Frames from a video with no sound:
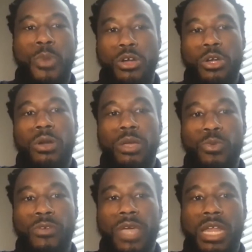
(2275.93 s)
partnering
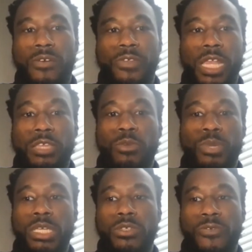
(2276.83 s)
with kind of
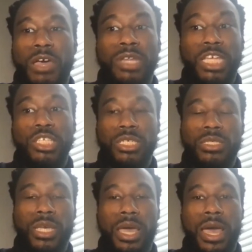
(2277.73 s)
philanthropies or foundations.